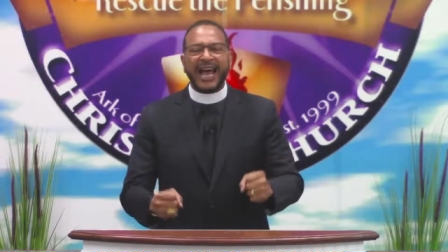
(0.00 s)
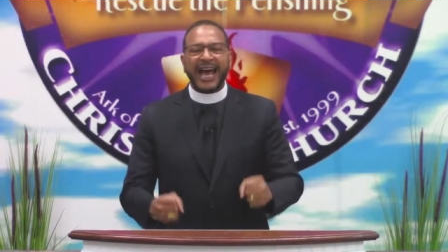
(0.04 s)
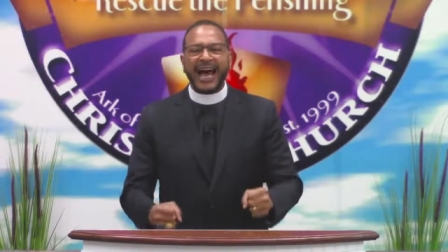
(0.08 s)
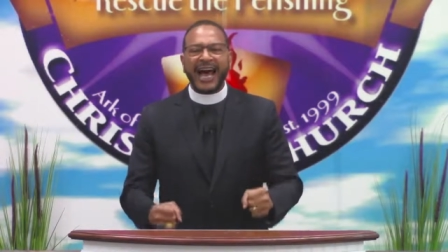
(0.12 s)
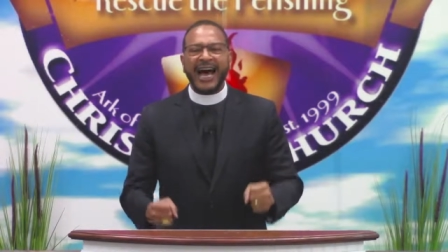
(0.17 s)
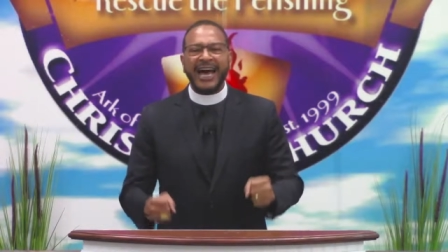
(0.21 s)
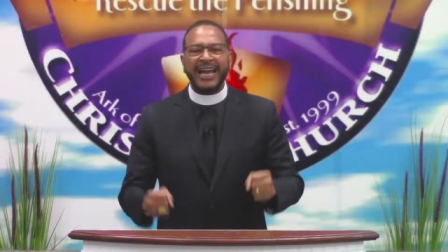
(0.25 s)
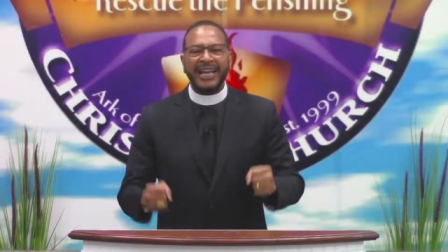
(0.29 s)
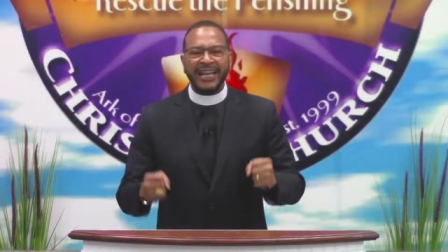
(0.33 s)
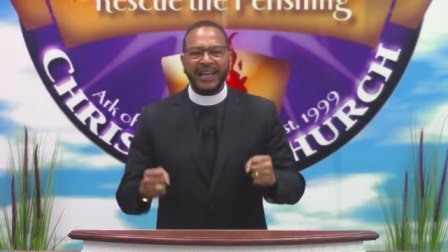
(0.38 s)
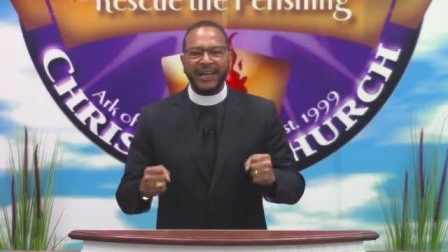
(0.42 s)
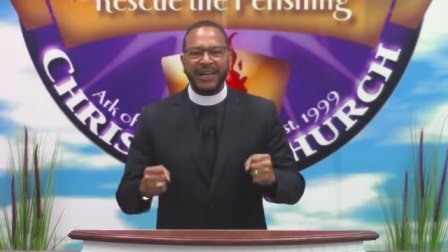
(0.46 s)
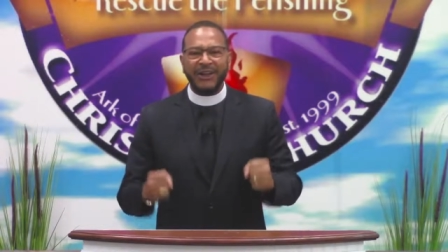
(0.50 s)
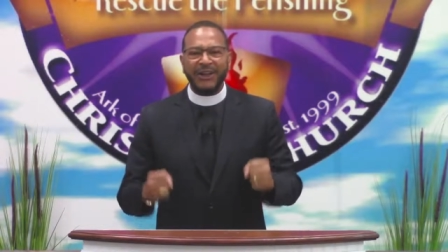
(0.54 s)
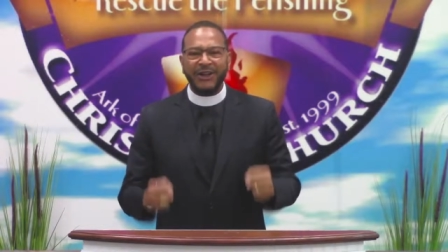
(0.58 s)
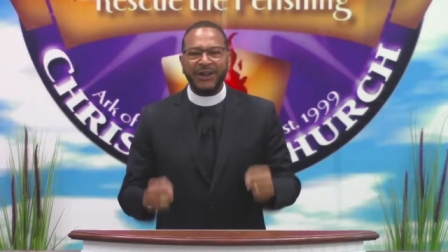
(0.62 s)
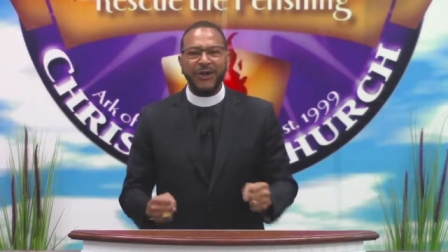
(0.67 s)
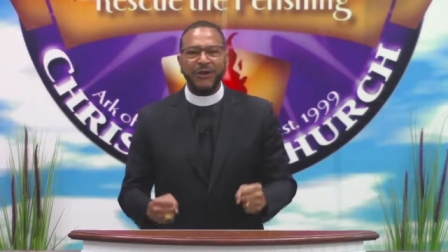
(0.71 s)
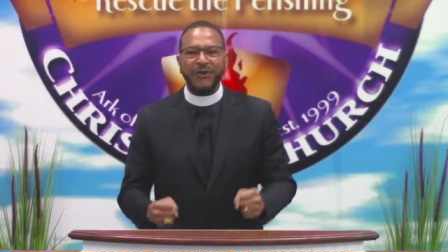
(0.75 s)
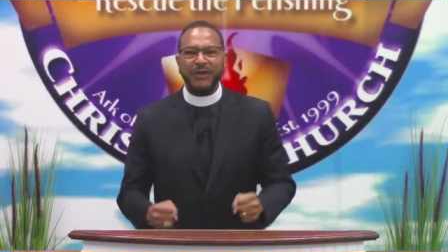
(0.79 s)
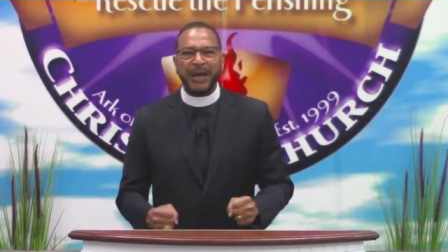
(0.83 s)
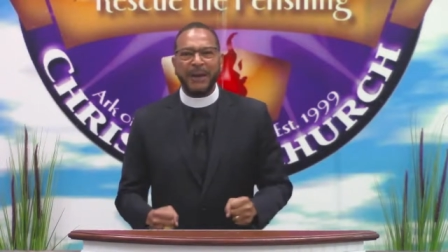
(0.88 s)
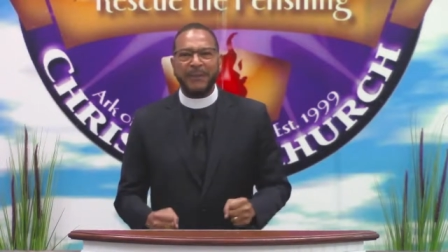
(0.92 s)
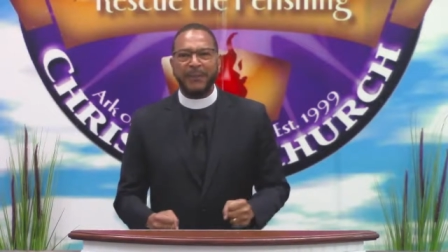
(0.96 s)

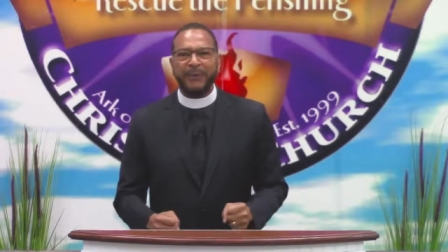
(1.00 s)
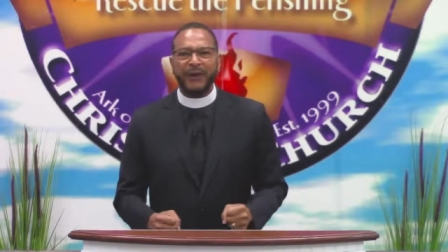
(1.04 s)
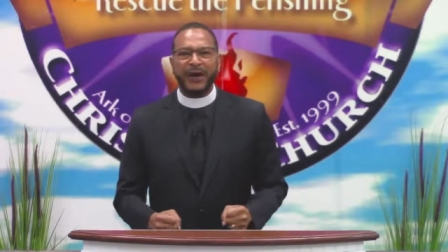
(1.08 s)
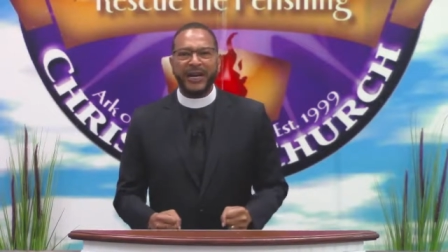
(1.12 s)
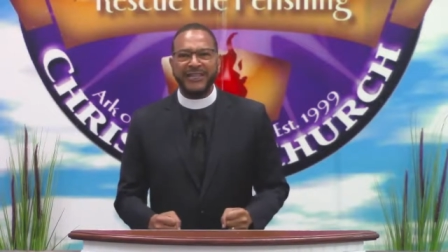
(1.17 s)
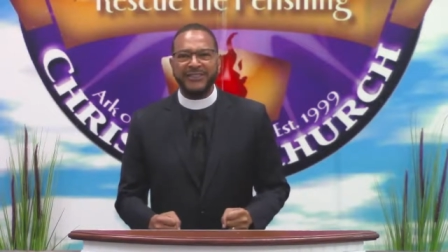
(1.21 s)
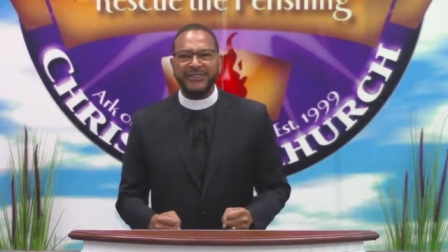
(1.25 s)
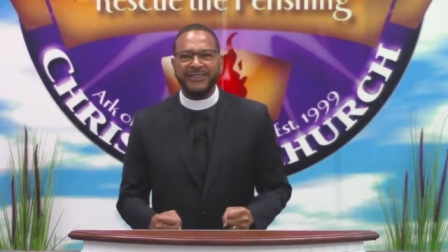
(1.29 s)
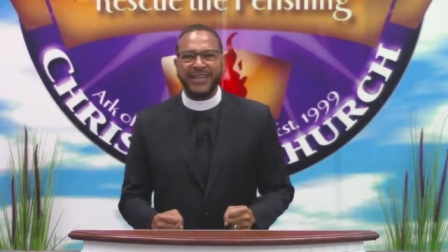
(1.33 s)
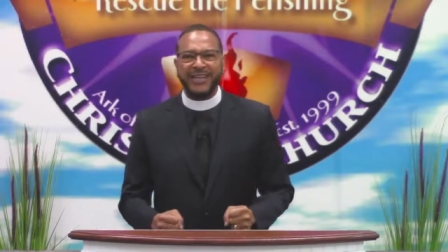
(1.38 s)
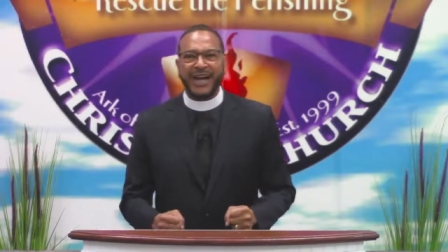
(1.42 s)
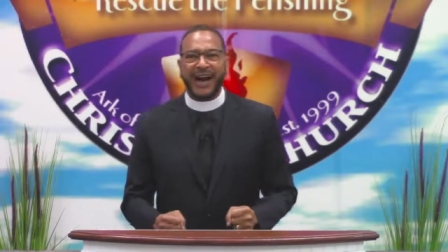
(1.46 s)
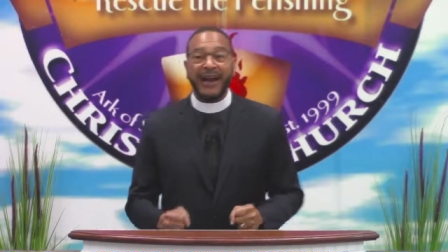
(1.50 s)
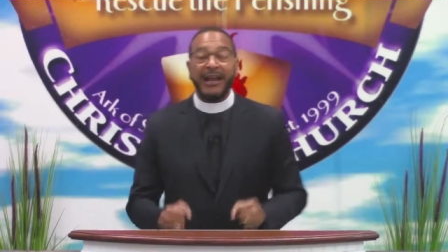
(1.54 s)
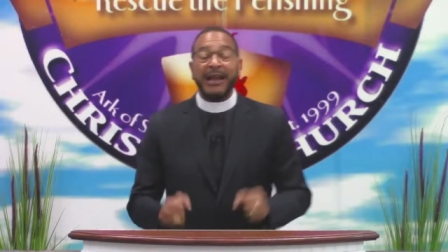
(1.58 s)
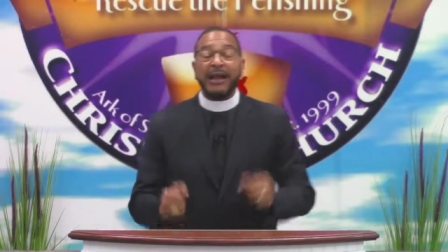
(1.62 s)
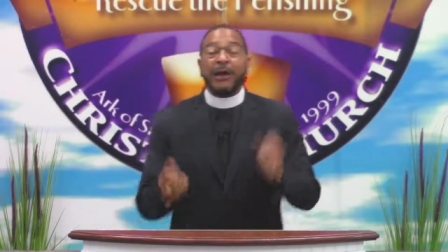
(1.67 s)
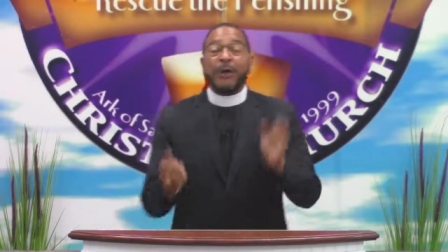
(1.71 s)
Hallelujah. Praise God.